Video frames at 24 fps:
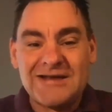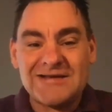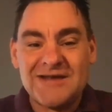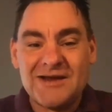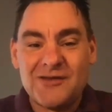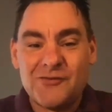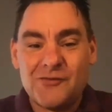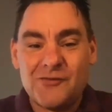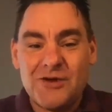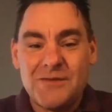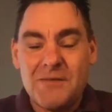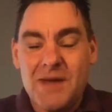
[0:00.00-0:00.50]
They
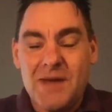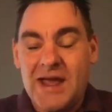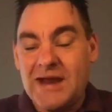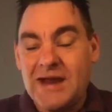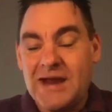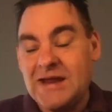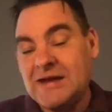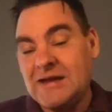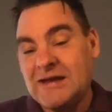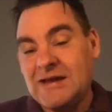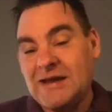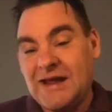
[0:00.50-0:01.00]
remade
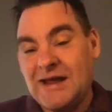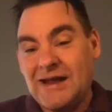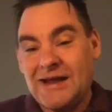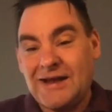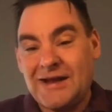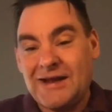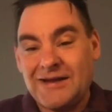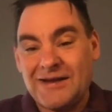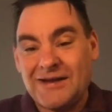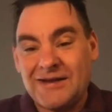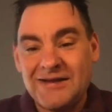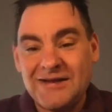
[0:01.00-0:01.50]
it,
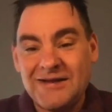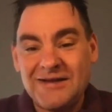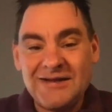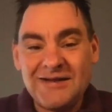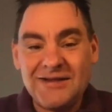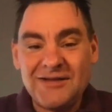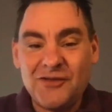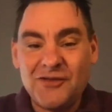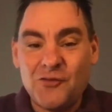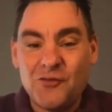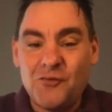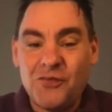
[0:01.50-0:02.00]
and
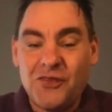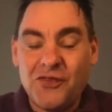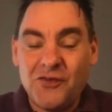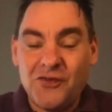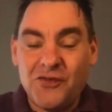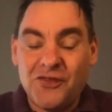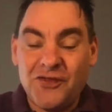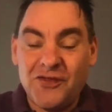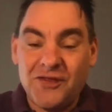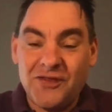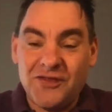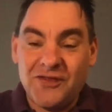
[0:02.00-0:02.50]

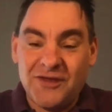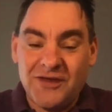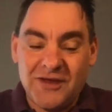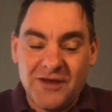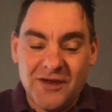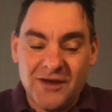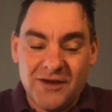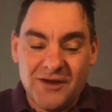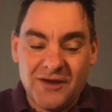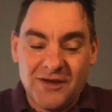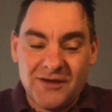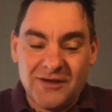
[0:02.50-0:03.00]

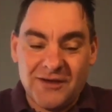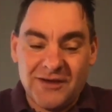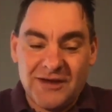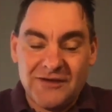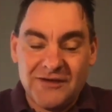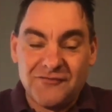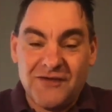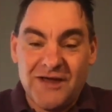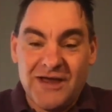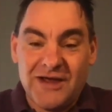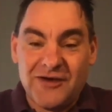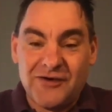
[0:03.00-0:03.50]
the
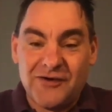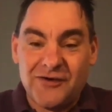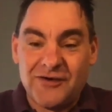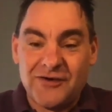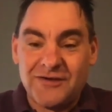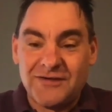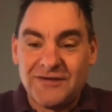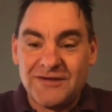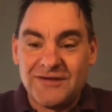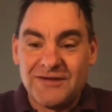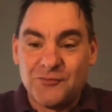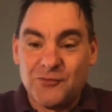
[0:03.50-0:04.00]
invader
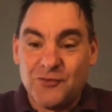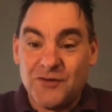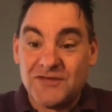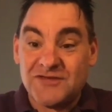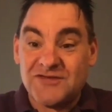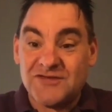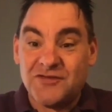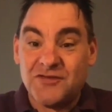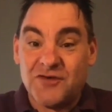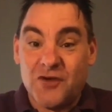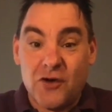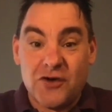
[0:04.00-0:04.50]

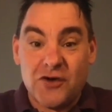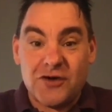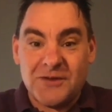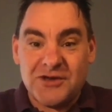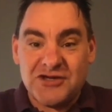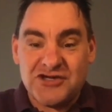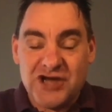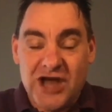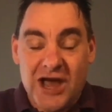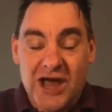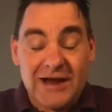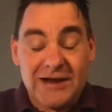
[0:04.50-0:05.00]
was going to be
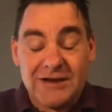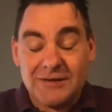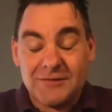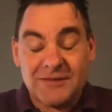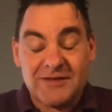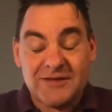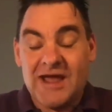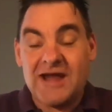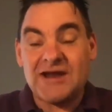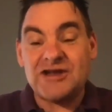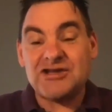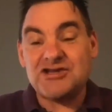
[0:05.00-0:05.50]
China, but they
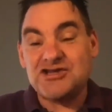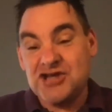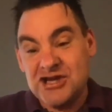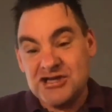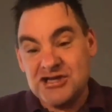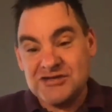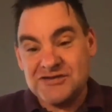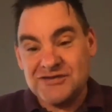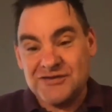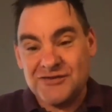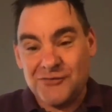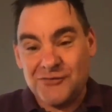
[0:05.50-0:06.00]
had to change
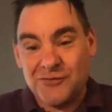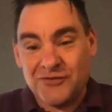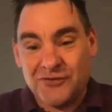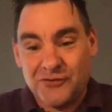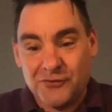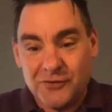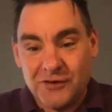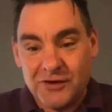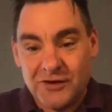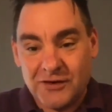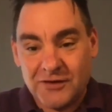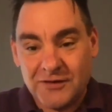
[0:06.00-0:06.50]
it to North
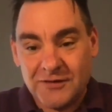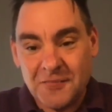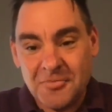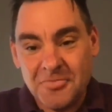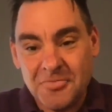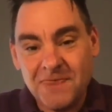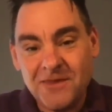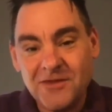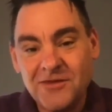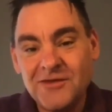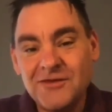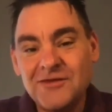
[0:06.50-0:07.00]
Korea.
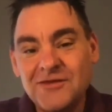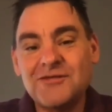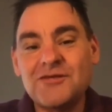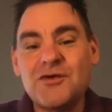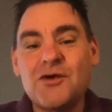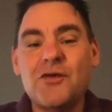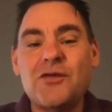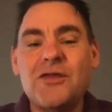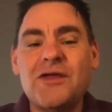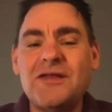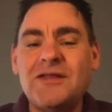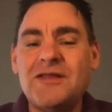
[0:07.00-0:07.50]

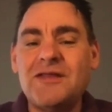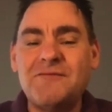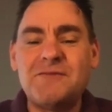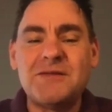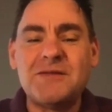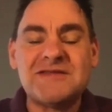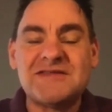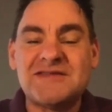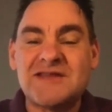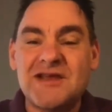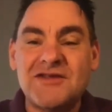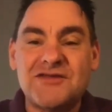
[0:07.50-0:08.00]
So they've been
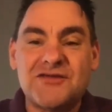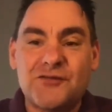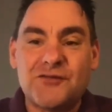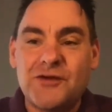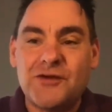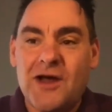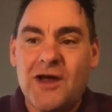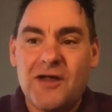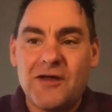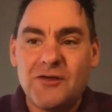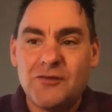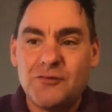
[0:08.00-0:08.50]
censoring
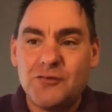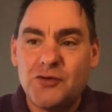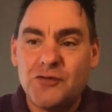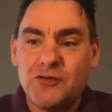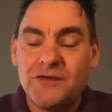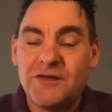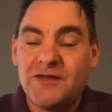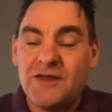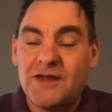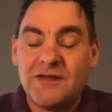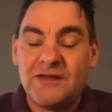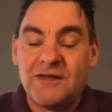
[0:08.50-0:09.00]
Hollywood movies.
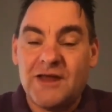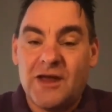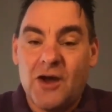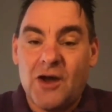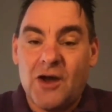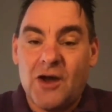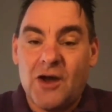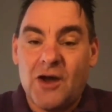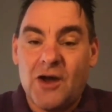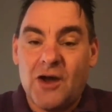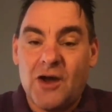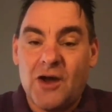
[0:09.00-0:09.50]
They
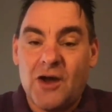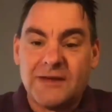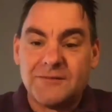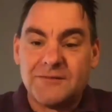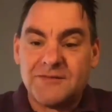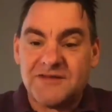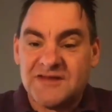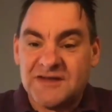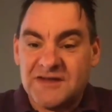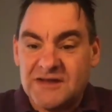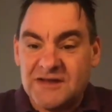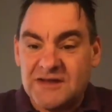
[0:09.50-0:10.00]
own
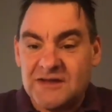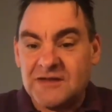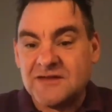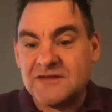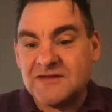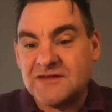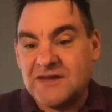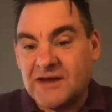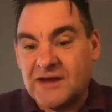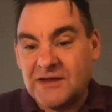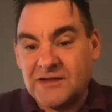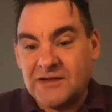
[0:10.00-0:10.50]
AMC, the
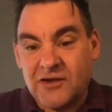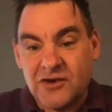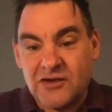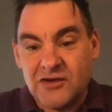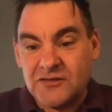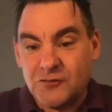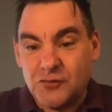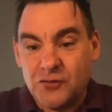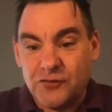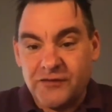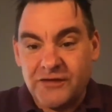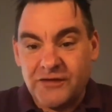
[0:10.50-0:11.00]
second largest
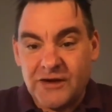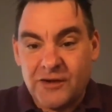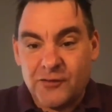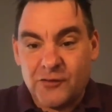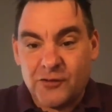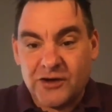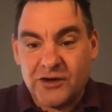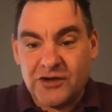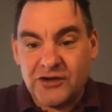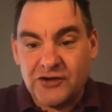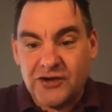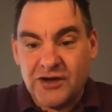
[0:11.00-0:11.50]
movie
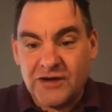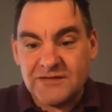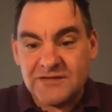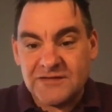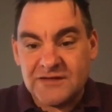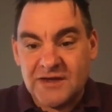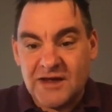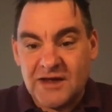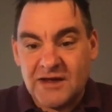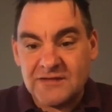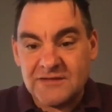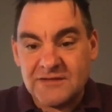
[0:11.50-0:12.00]
network in the United
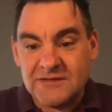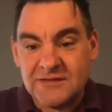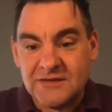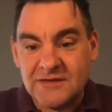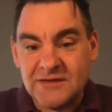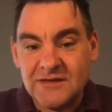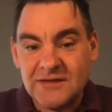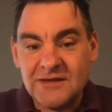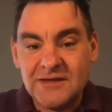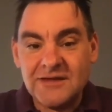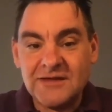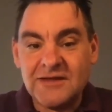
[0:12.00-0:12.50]
States.
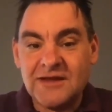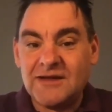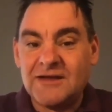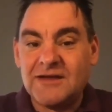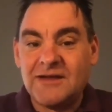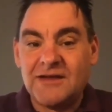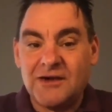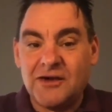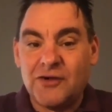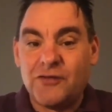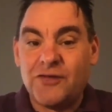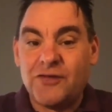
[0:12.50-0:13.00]

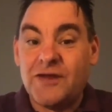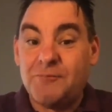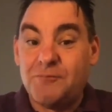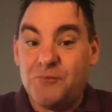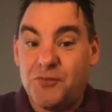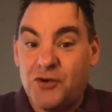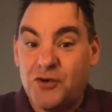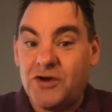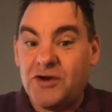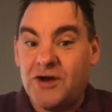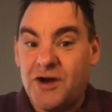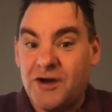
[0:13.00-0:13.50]
They
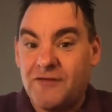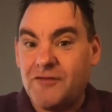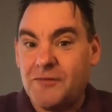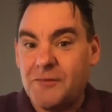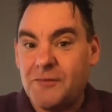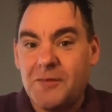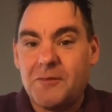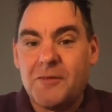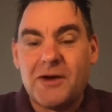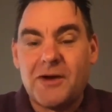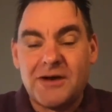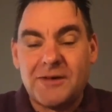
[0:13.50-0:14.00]
put
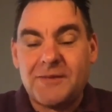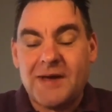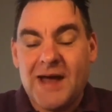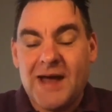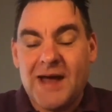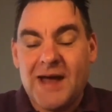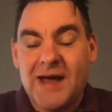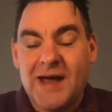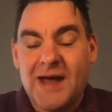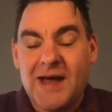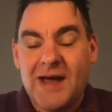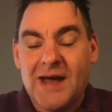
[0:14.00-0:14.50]
government money
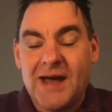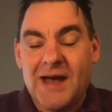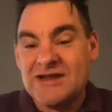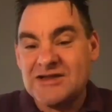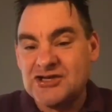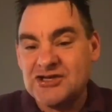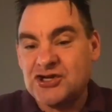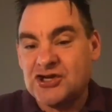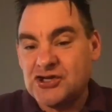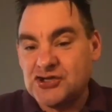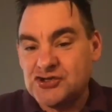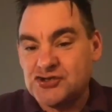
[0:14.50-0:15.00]
behind that to
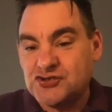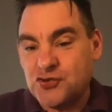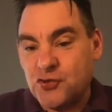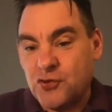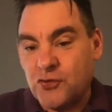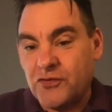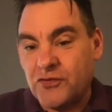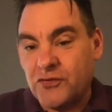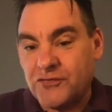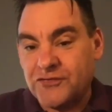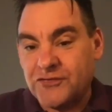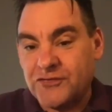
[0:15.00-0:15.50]
control
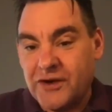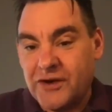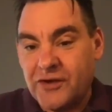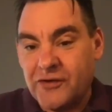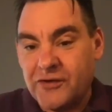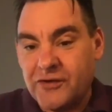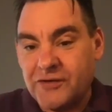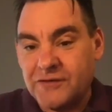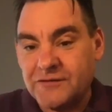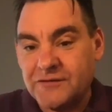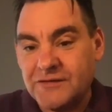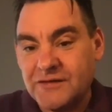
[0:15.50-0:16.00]
those
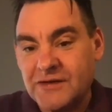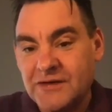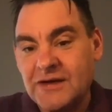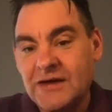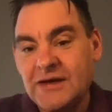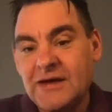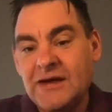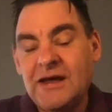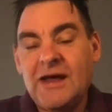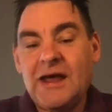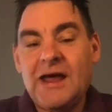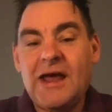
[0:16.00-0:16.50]
narratives.
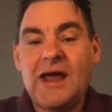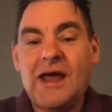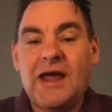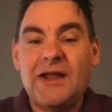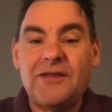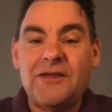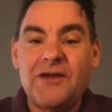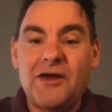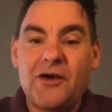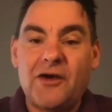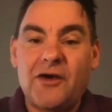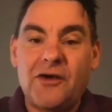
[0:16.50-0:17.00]
And
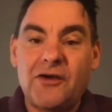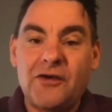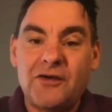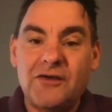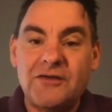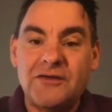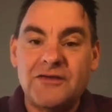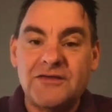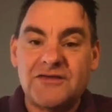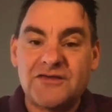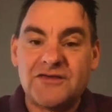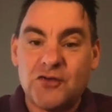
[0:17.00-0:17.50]
their
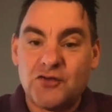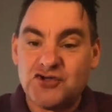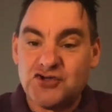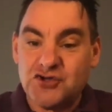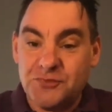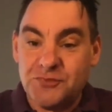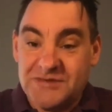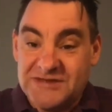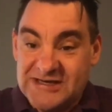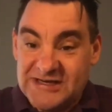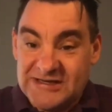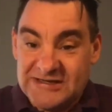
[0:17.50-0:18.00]
social
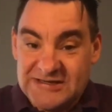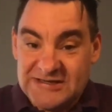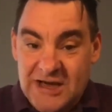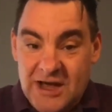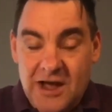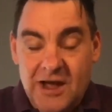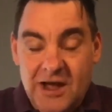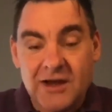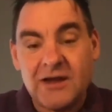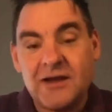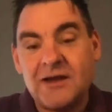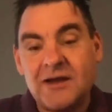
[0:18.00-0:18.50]

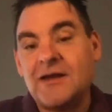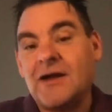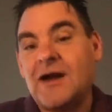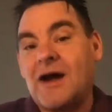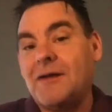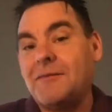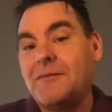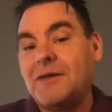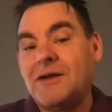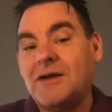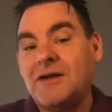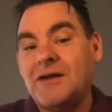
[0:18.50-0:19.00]
TikTok. I
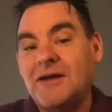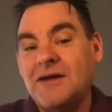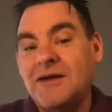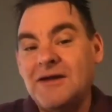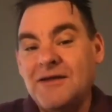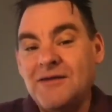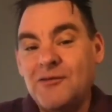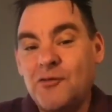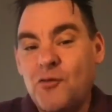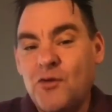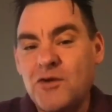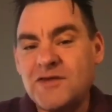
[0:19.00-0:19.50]
mean,
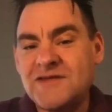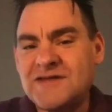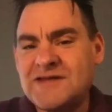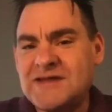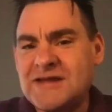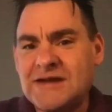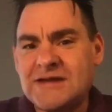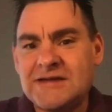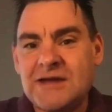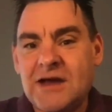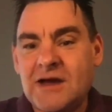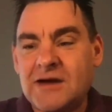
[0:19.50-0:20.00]
what's
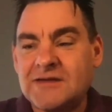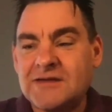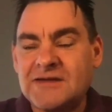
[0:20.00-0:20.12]
TikTok?